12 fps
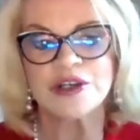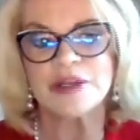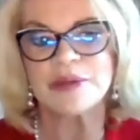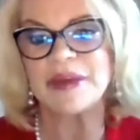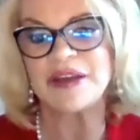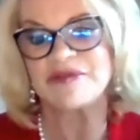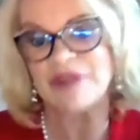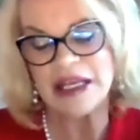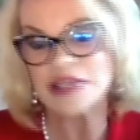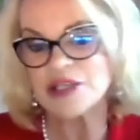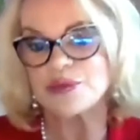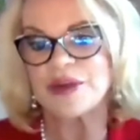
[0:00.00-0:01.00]
to be
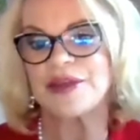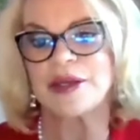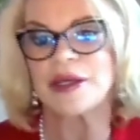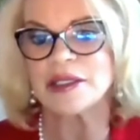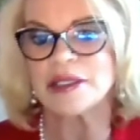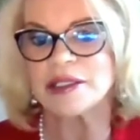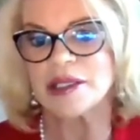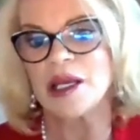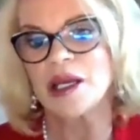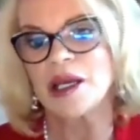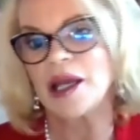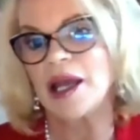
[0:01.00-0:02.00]
faced with this
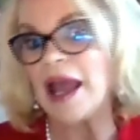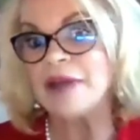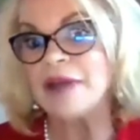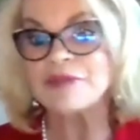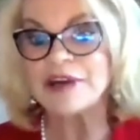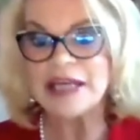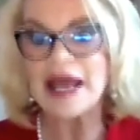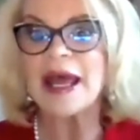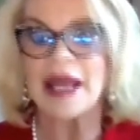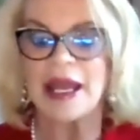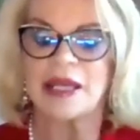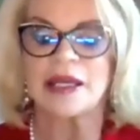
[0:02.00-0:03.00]
every
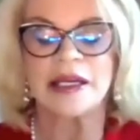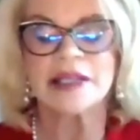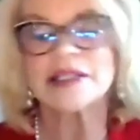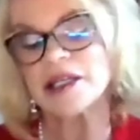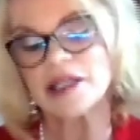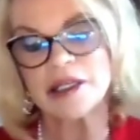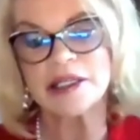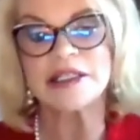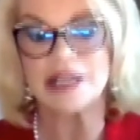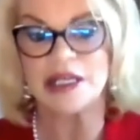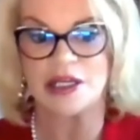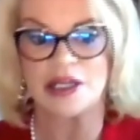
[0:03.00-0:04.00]
day, and it's going to
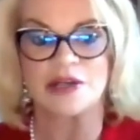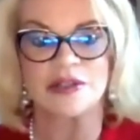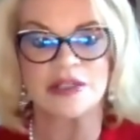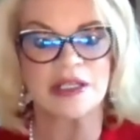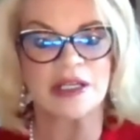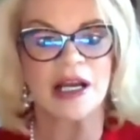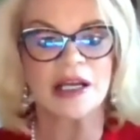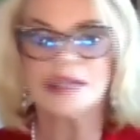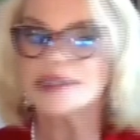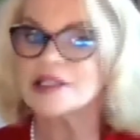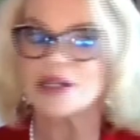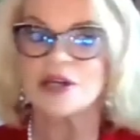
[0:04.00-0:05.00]
continue. It's not going
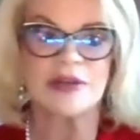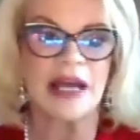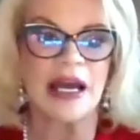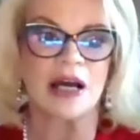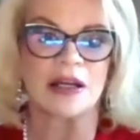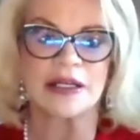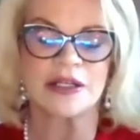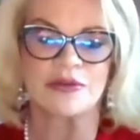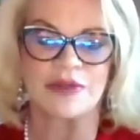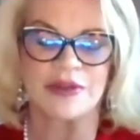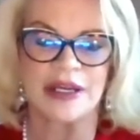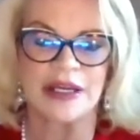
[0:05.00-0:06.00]
to slow down, I
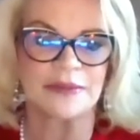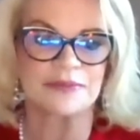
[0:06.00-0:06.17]
don't think.